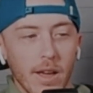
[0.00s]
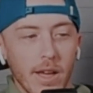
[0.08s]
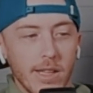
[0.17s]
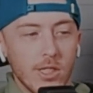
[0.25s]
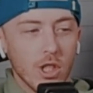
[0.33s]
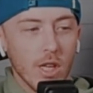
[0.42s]

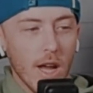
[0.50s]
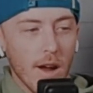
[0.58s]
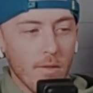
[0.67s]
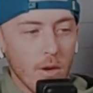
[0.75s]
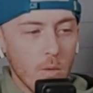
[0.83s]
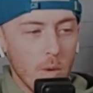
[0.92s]
each and
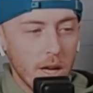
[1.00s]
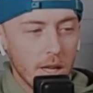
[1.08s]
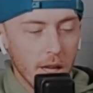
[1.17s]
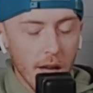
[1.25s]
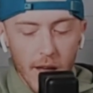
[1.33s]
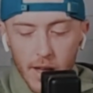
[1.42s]
every
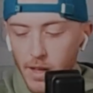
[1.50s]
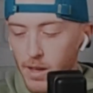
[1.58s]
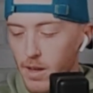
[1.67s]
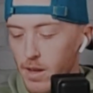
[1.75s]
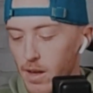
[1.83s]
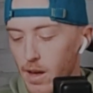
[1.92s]
weekday.
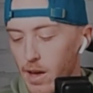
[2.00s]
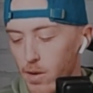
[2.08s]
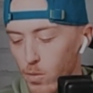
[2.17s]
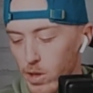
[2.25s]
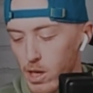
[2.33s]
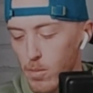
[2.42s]

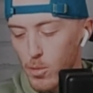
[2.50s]
Really